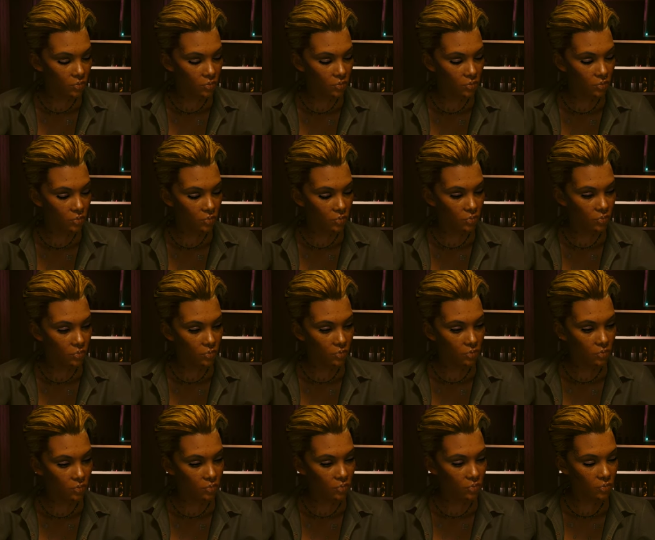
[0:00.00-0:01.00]

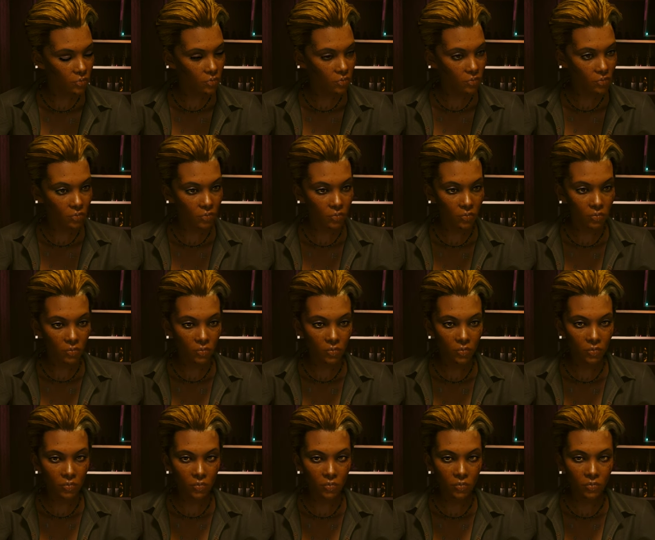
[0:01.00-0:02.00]

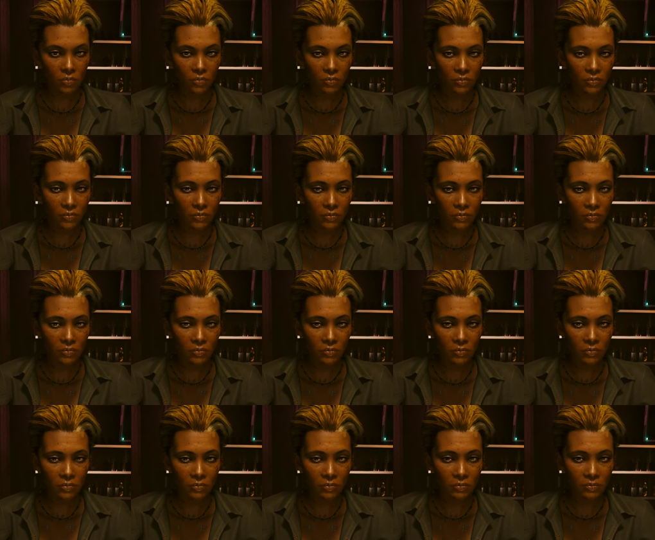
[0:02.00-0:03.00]

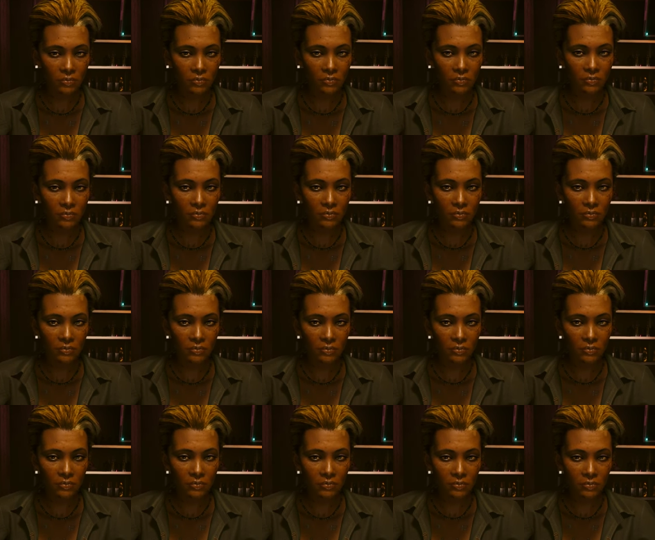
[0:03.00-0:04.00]

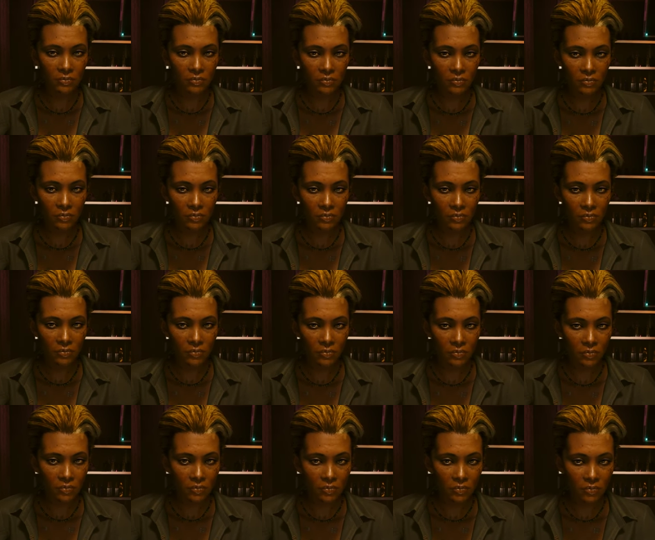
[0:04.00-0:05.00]

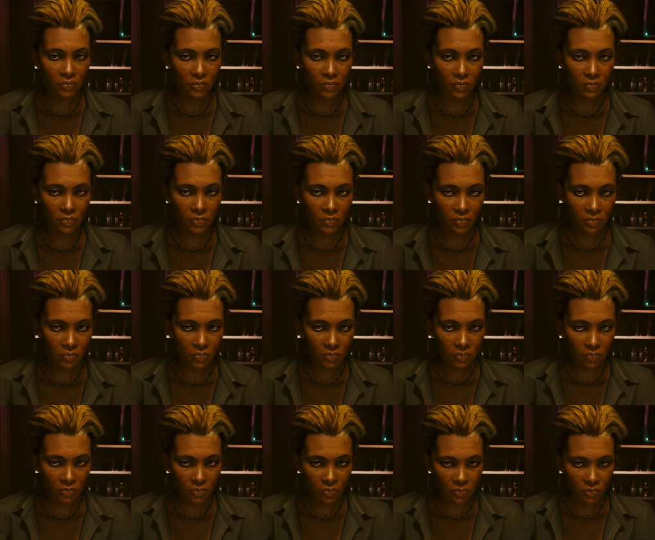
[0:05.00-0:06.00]

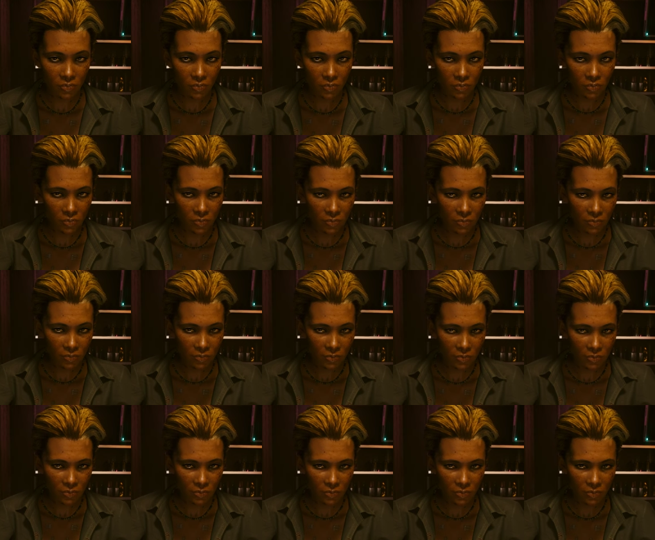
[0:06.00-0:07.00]

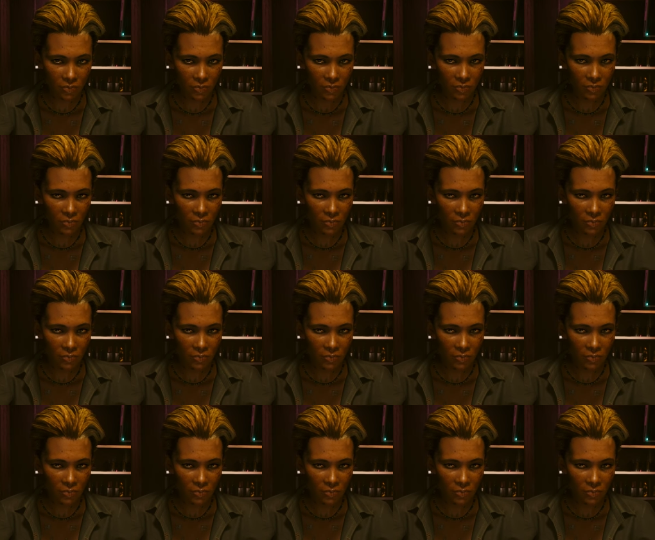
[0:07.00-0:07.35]
No one is speaking in this clip.